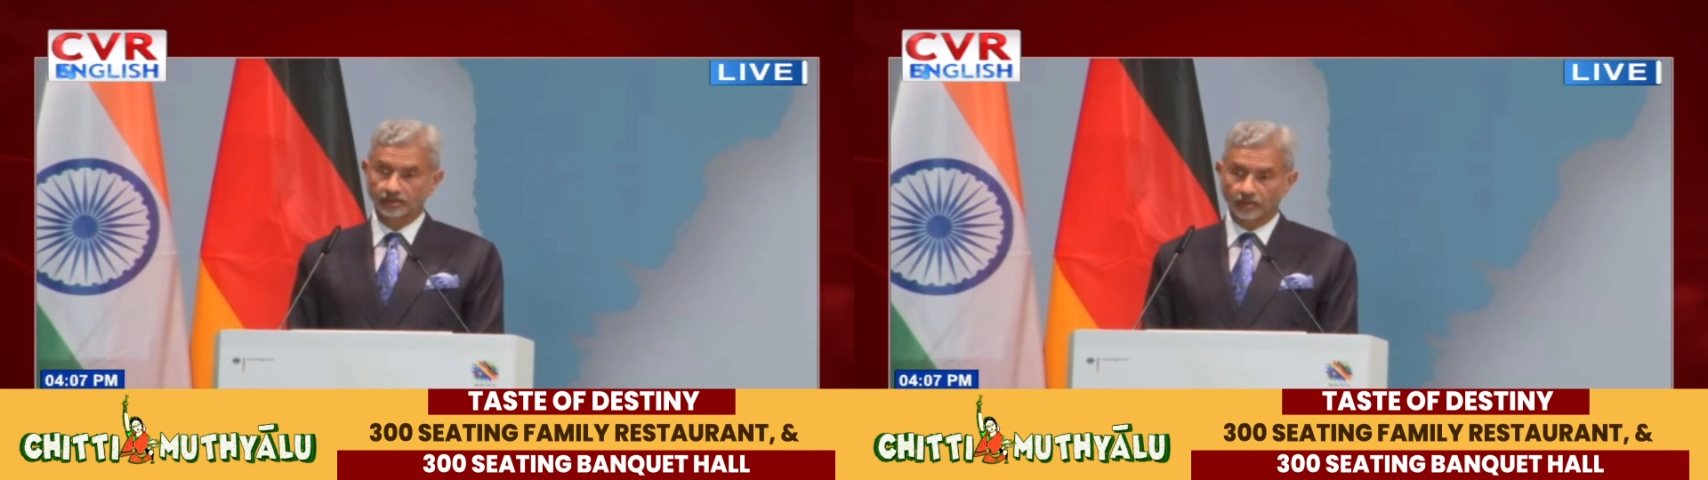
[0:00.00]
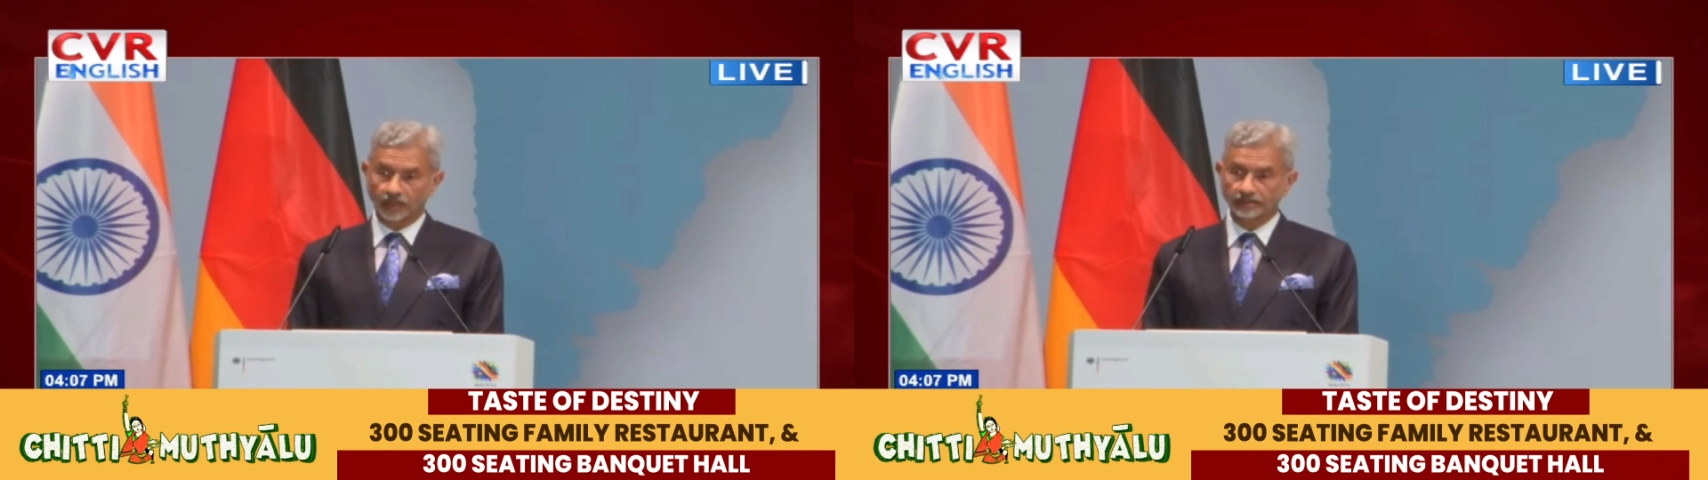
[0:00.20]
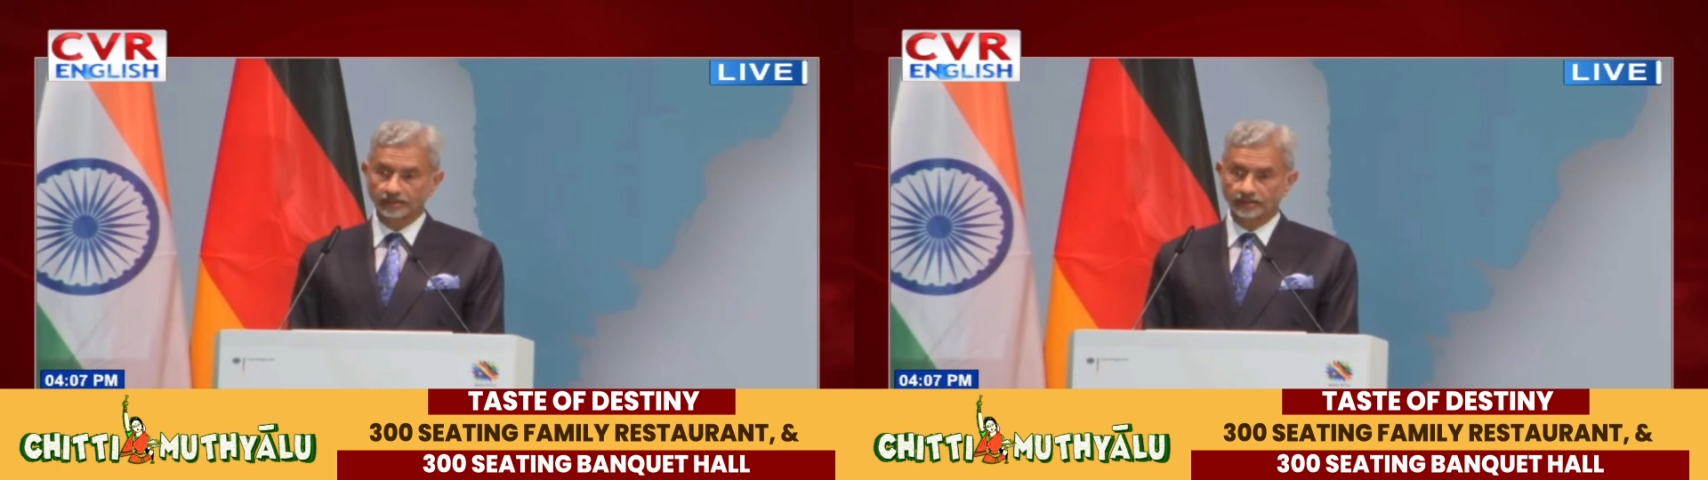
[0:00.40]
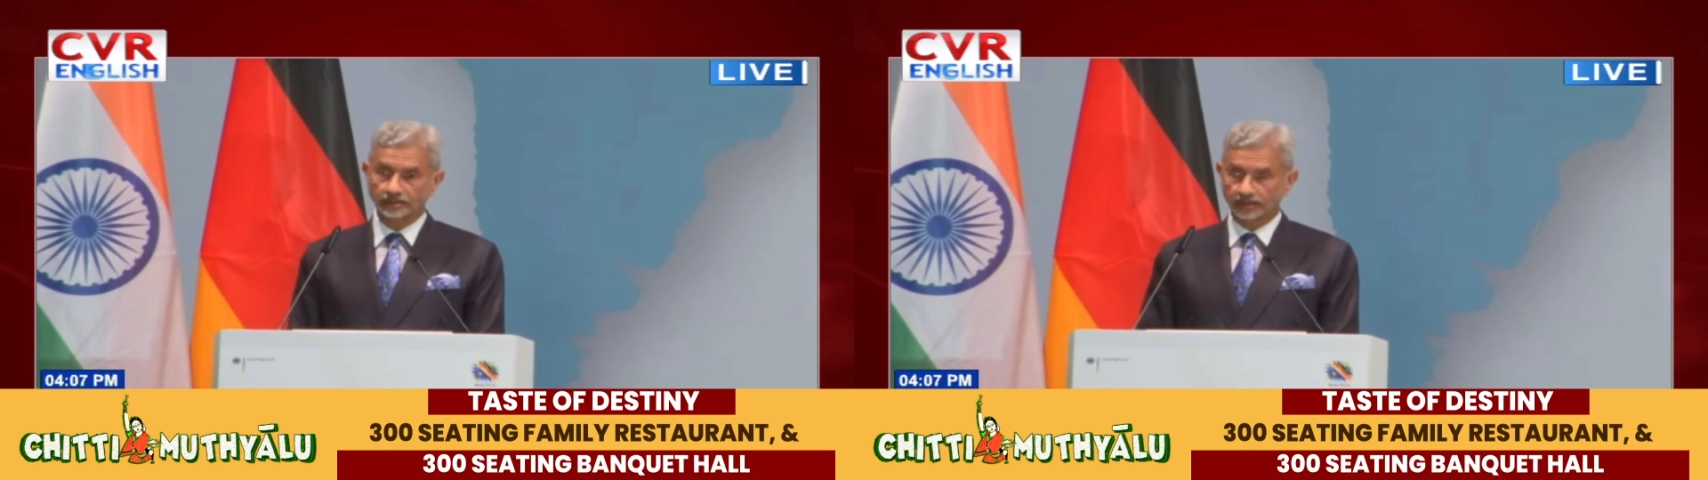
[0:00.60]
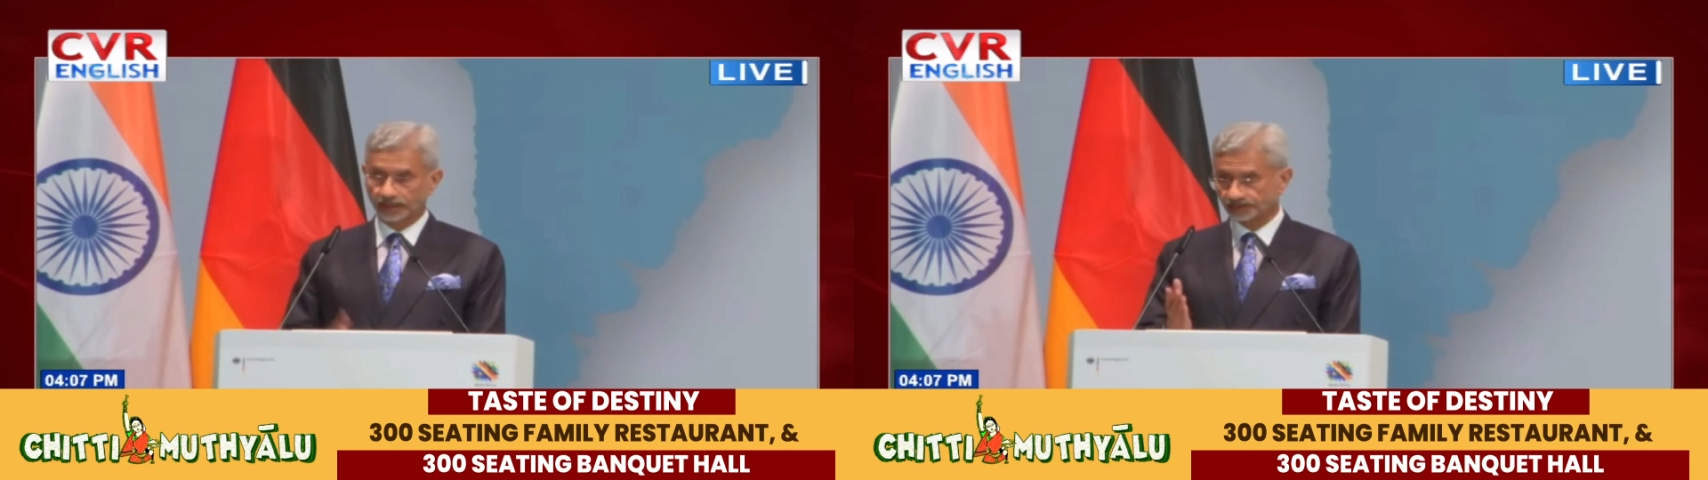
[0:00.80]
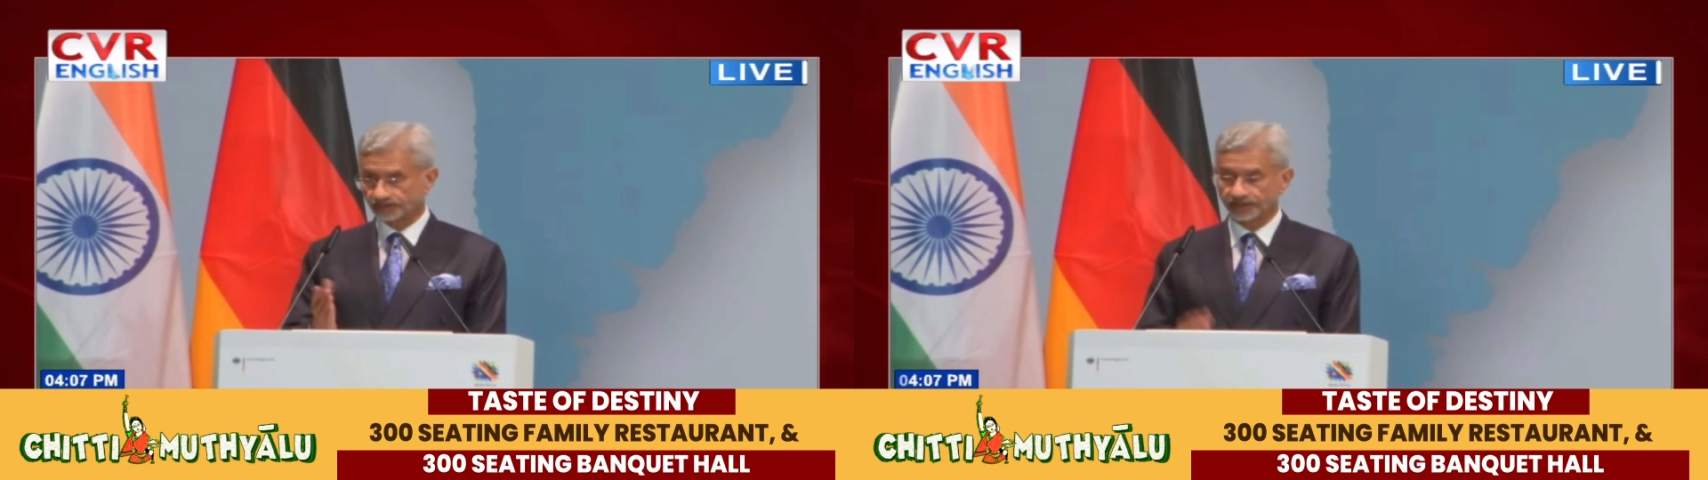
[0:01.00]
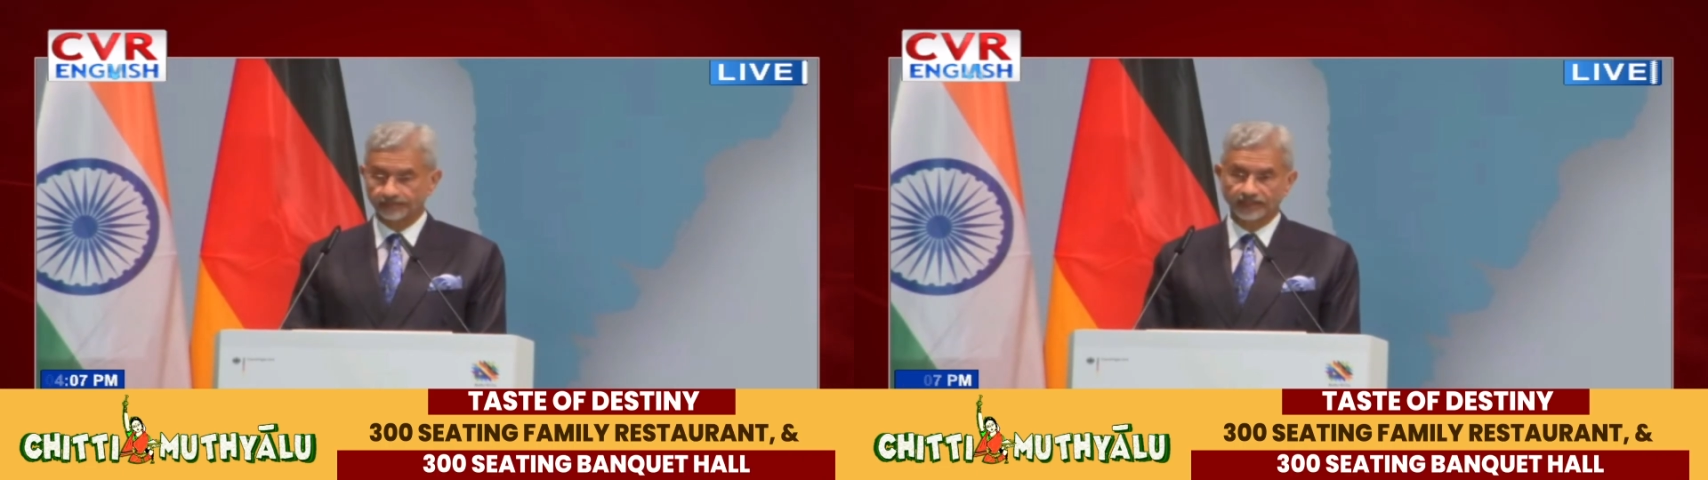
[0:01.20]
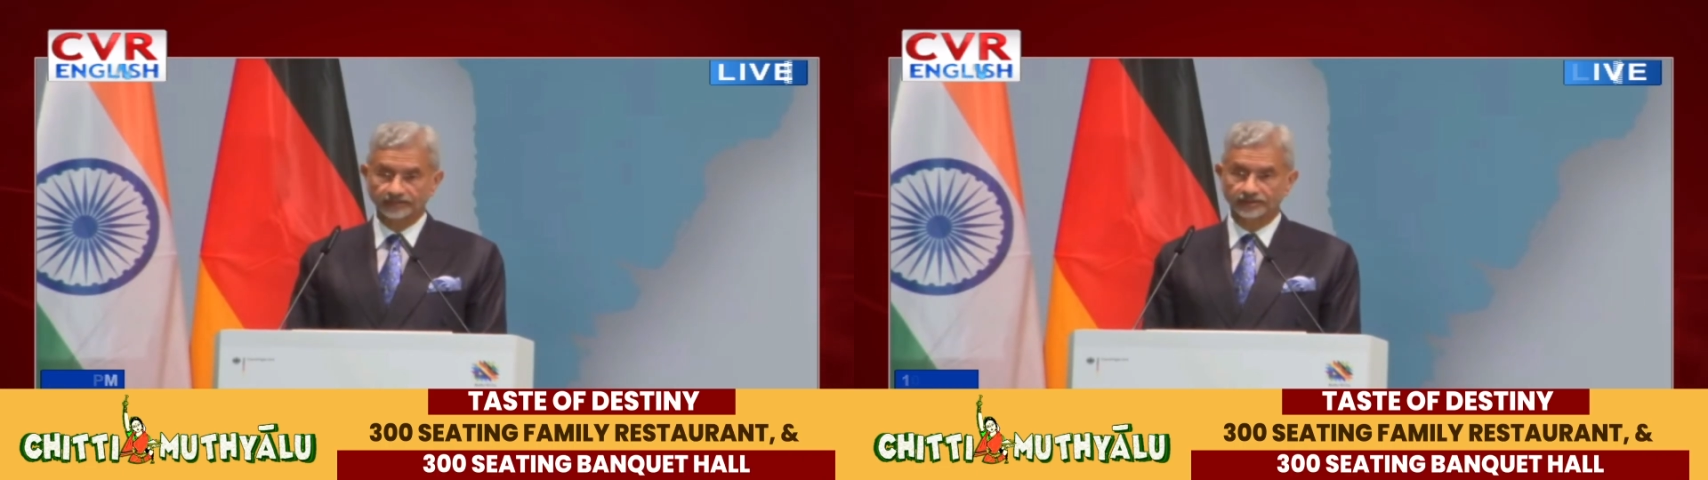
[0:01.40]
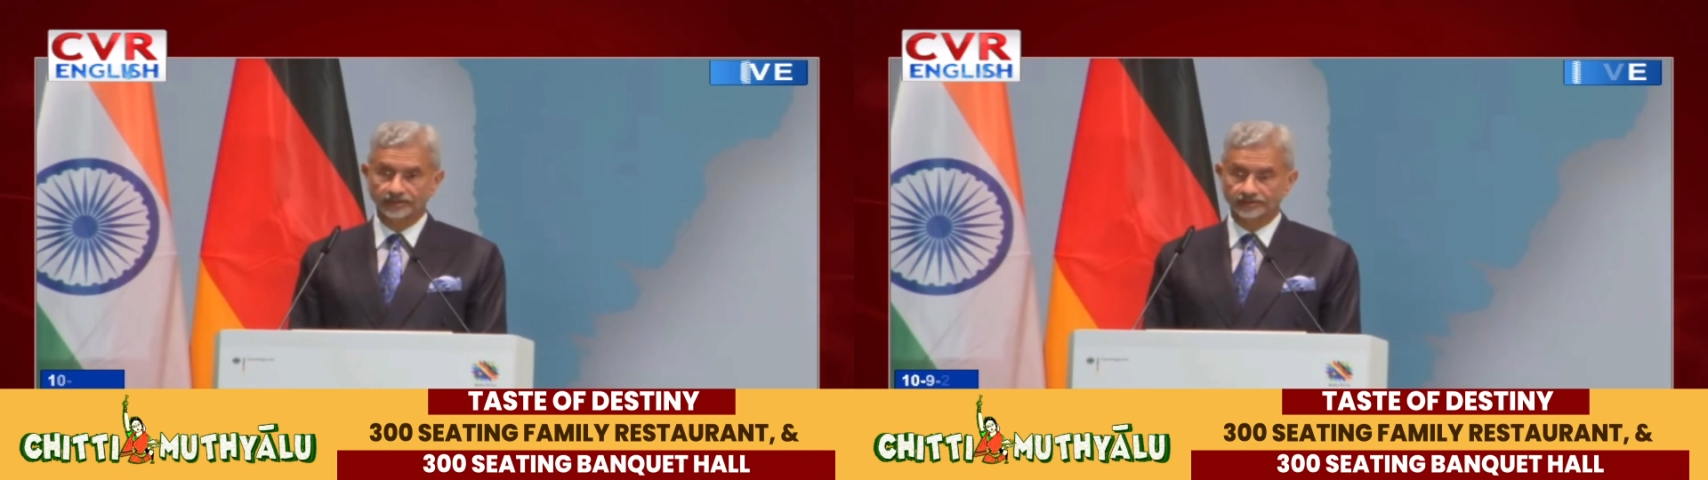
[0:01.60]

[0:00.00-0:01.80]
One, as the ambassador